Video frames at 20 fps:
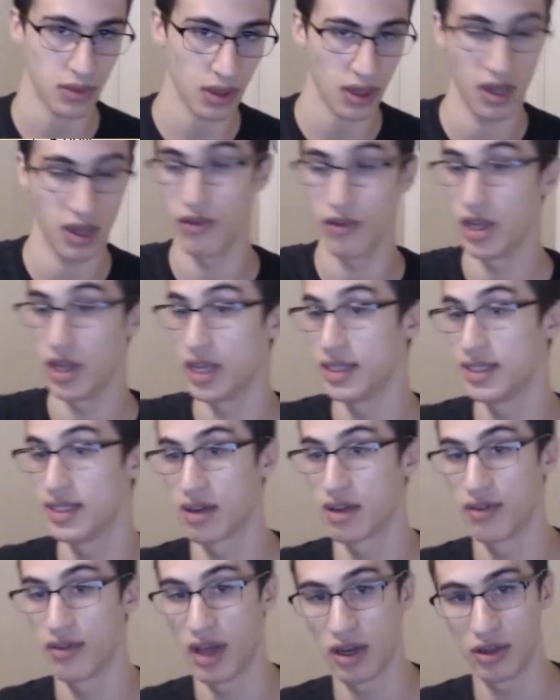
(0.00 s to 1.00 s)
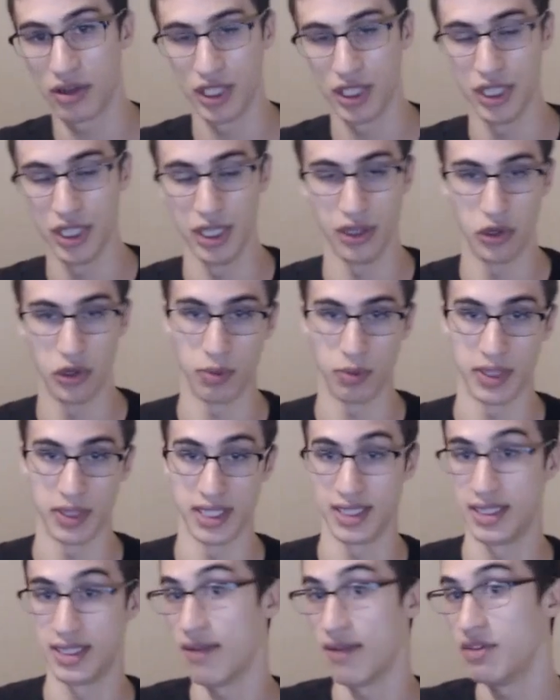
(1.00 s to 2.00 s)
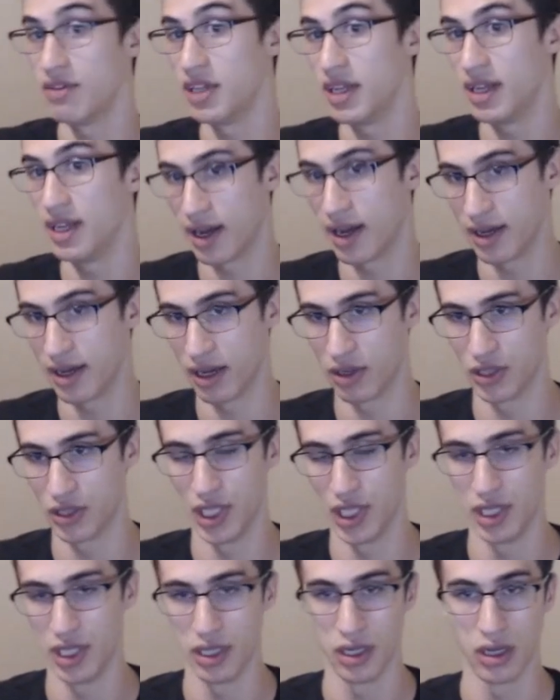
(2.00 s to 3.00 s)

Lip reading: If you get a tick of energy and you go up to 79 energy,